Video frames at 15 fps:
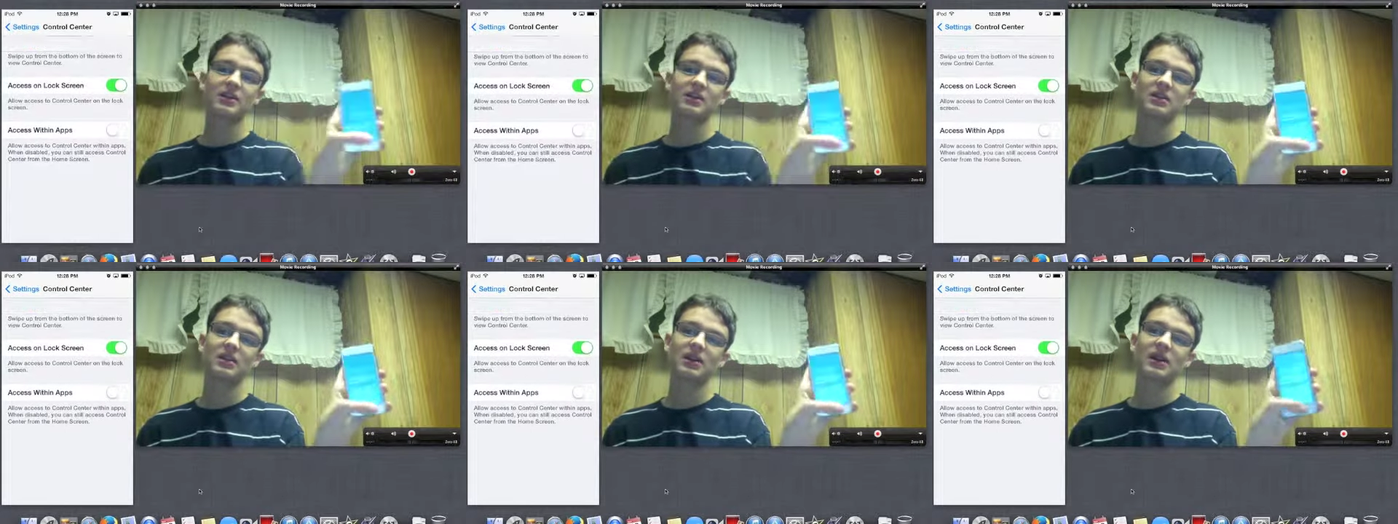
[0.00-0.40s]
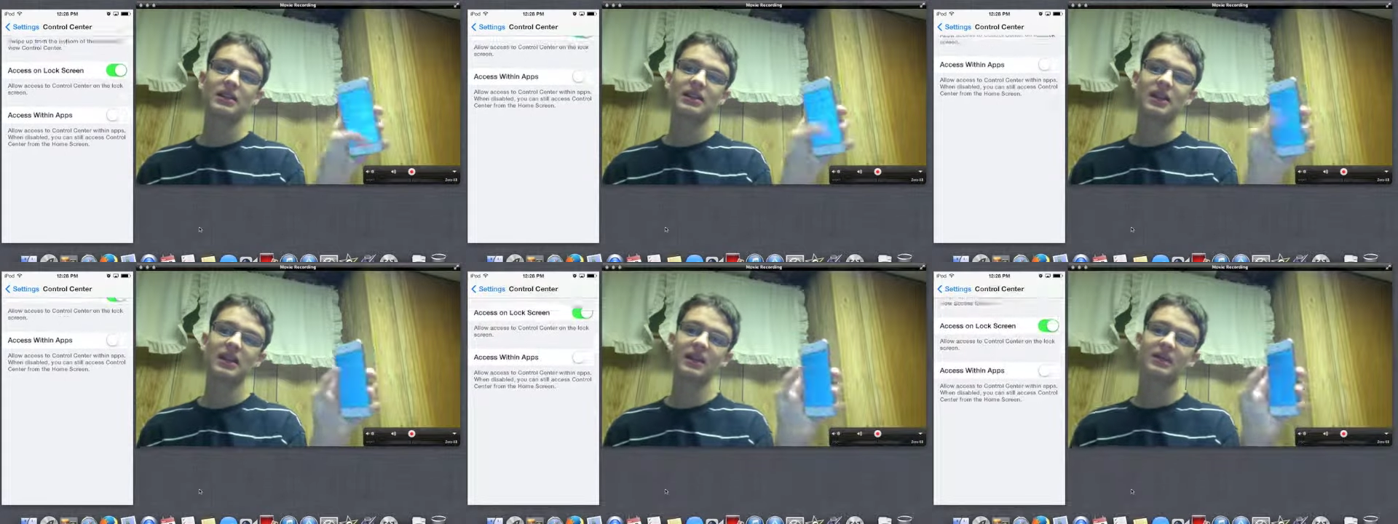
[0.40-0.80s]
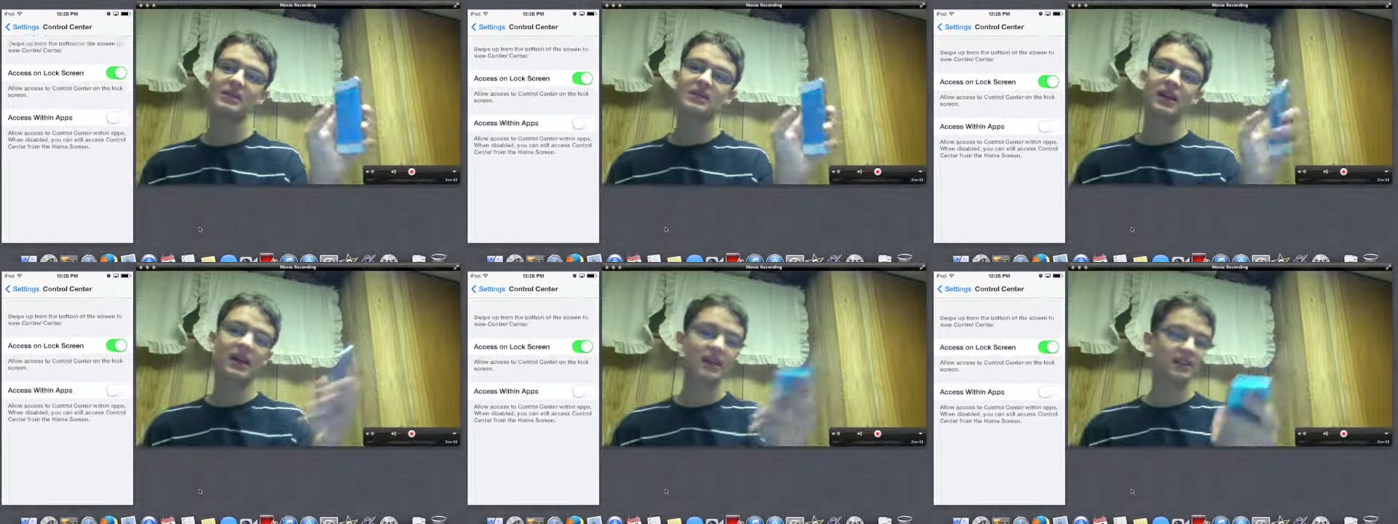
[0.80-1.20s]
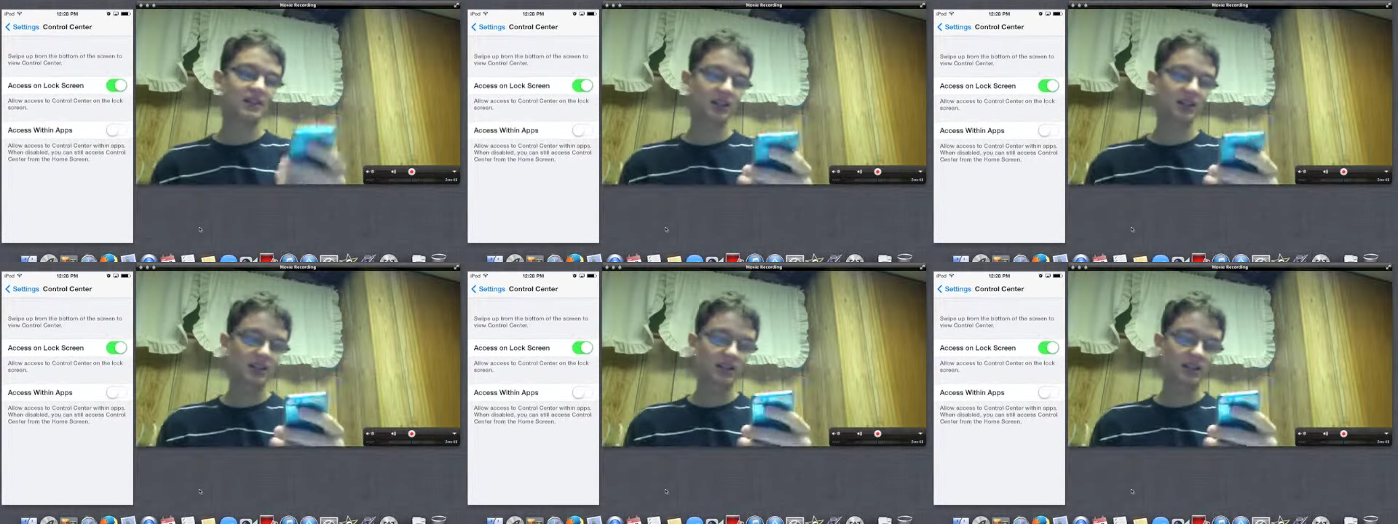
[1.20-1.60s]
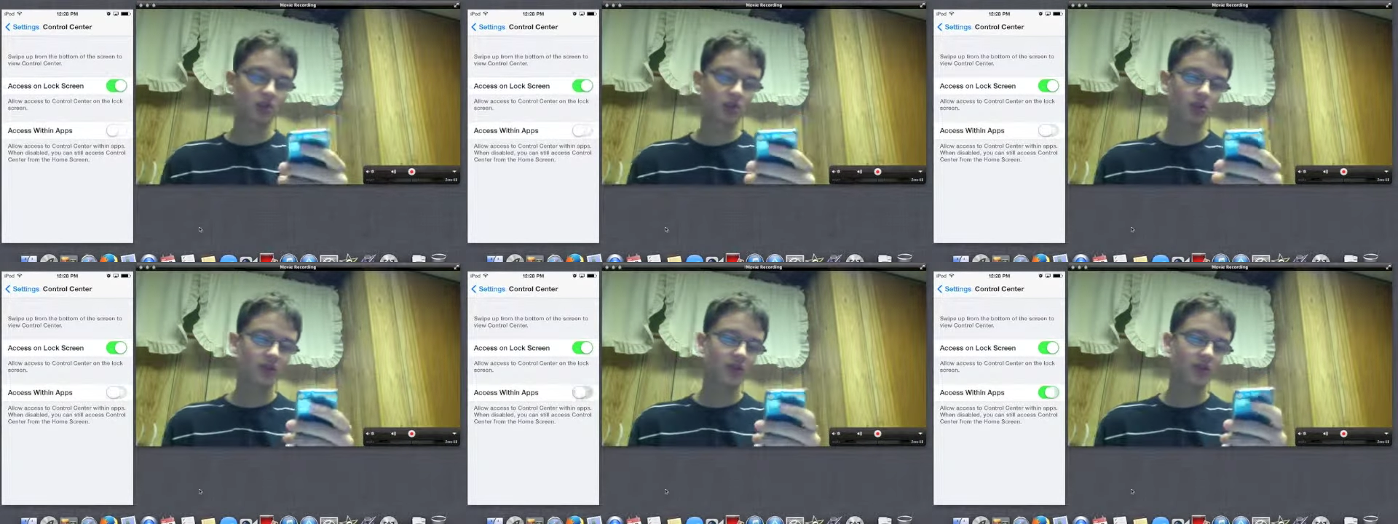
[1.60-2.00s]
I can't access Control
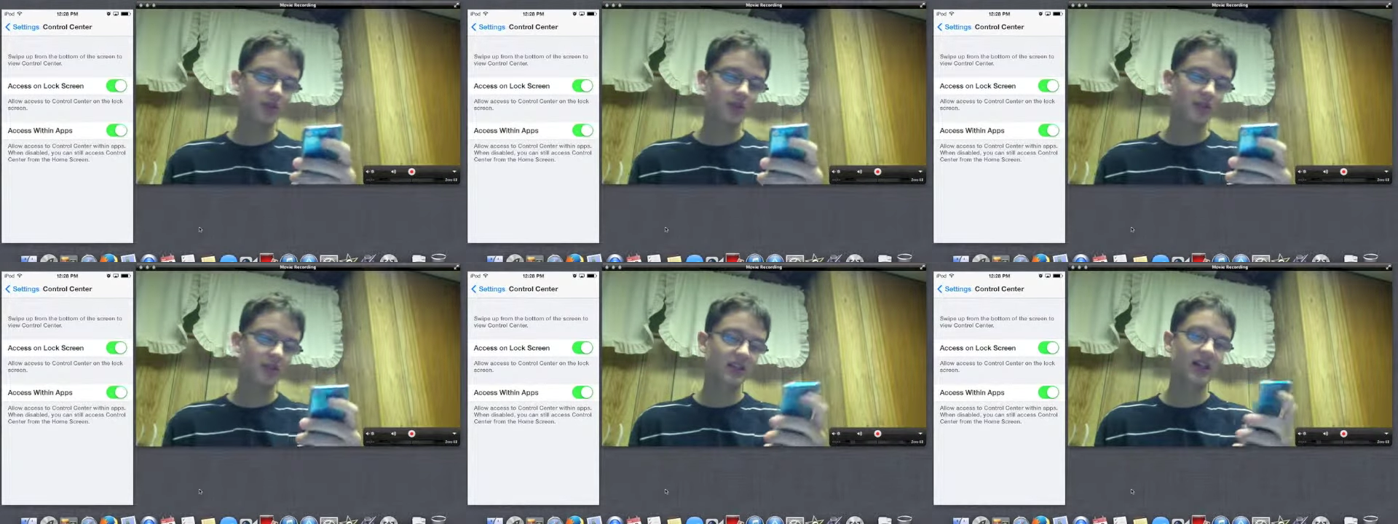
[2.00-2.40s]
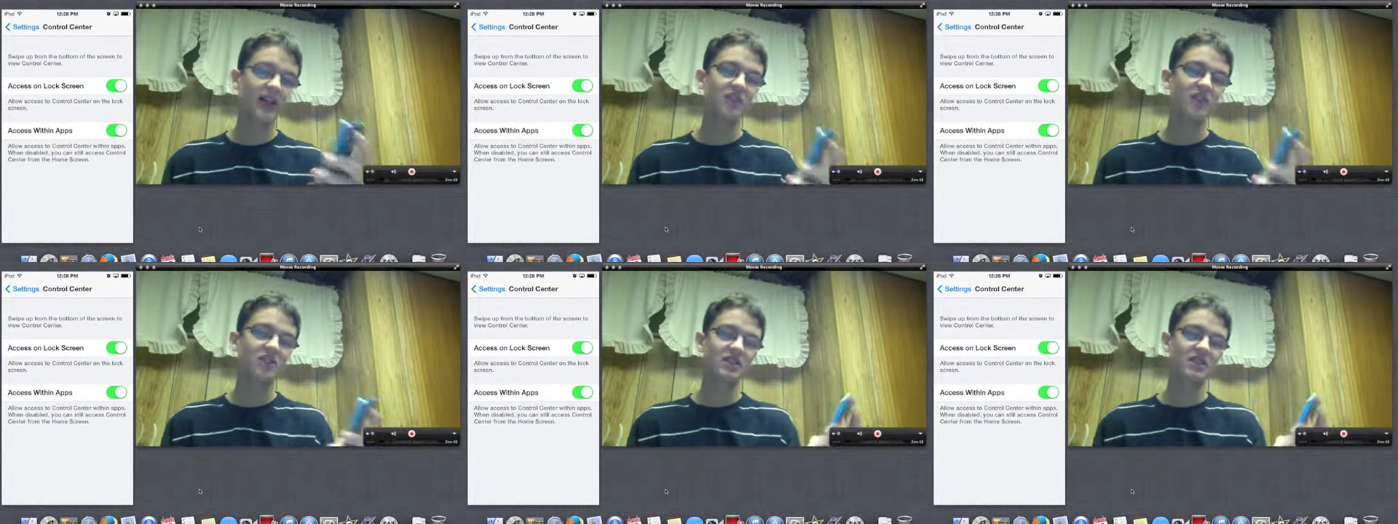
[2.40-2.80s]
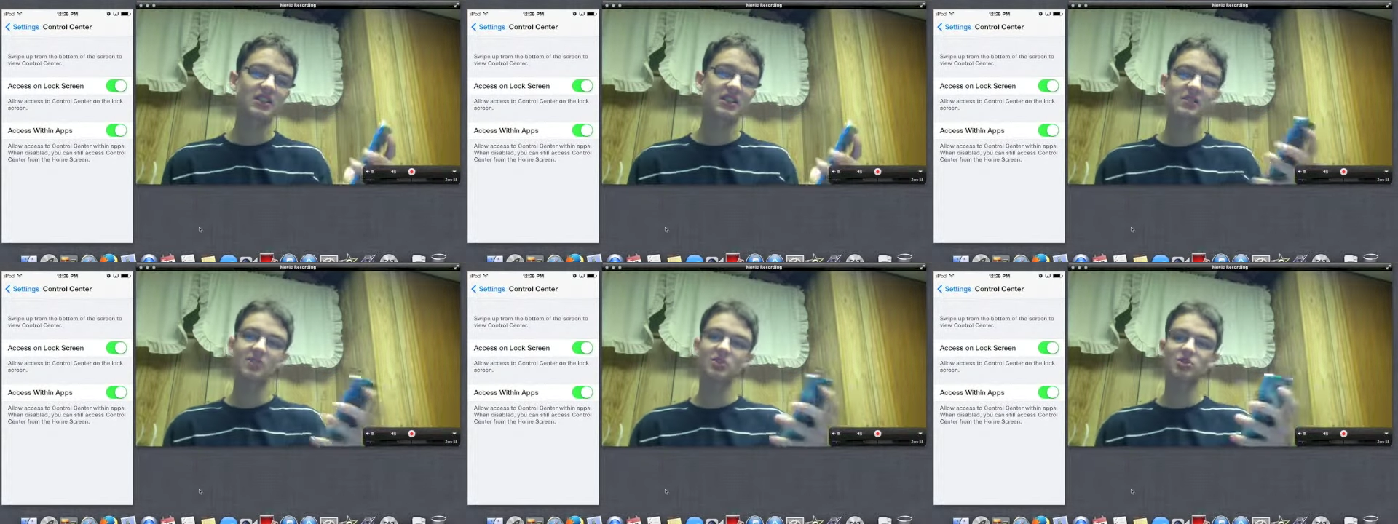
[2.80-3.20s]
Center because I have it disabled.